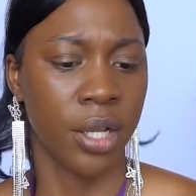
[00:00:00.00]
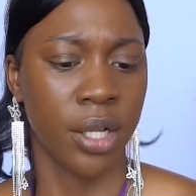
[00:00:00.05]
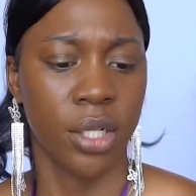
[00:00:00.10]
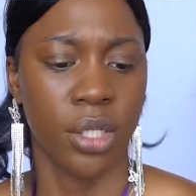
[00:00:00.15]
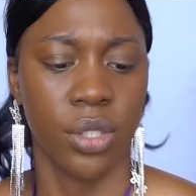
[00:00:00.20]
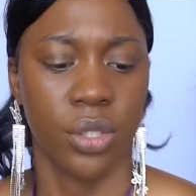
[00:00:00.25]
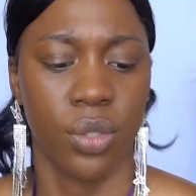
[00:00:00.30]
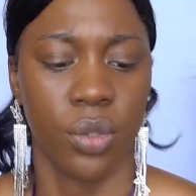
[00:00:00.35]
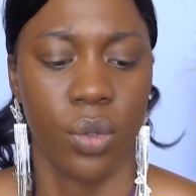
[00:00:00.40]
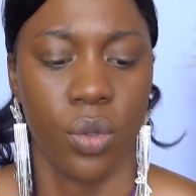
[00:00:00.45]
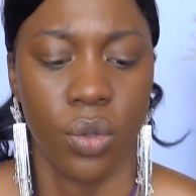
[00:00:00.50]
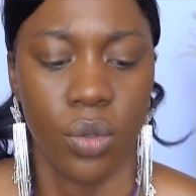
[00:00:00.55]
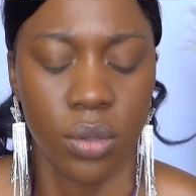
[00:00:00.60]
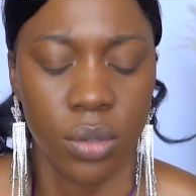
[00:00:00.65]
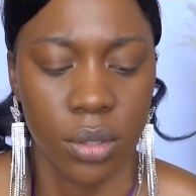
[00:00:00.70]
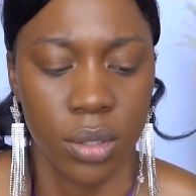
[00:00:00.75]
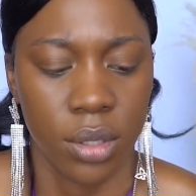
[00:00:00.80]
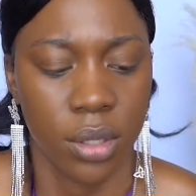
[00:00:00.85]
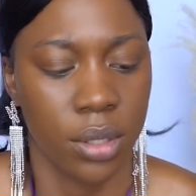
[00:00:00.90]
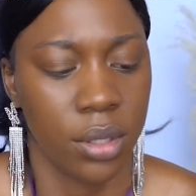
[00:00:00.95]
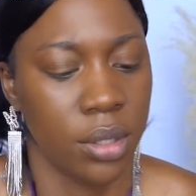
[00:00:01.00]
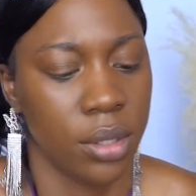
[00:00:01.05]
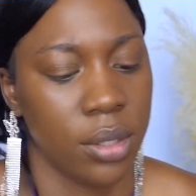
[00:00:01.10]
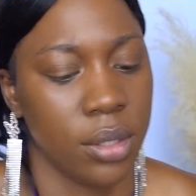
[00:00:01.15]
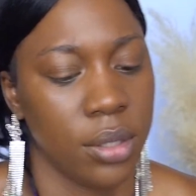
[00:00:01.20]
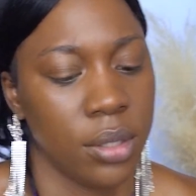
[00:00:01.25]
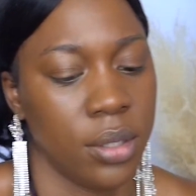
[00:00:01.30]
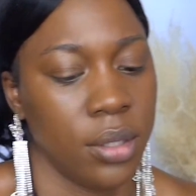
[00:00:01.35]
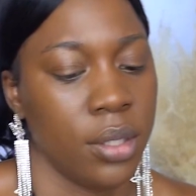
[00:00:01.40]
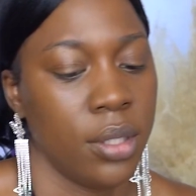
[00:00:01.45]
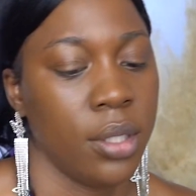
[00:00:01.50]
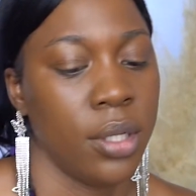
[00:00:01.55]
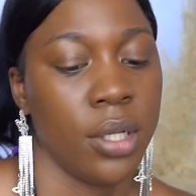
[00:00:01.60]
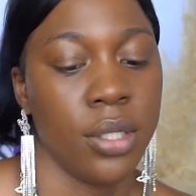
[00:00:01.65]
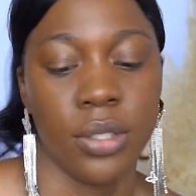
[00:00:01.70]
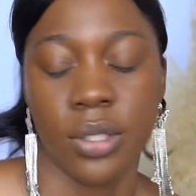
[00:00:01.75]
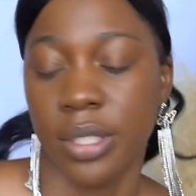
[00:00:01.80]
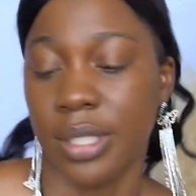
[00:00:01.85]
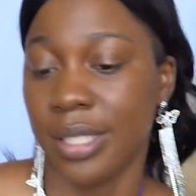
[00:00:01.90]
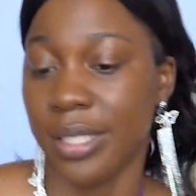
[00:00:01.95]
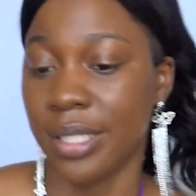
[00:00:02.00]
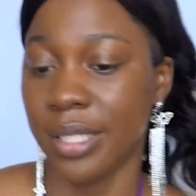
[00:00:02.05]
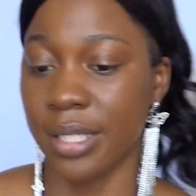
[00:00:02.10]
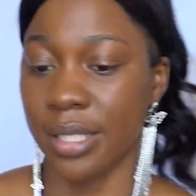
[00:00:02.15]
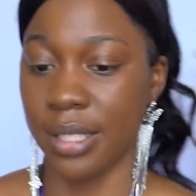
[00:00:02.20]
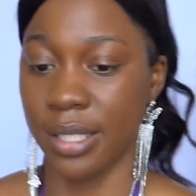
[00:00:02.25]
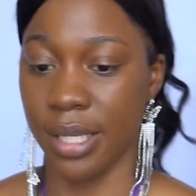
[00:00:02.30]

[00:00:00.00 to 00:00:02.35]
So this is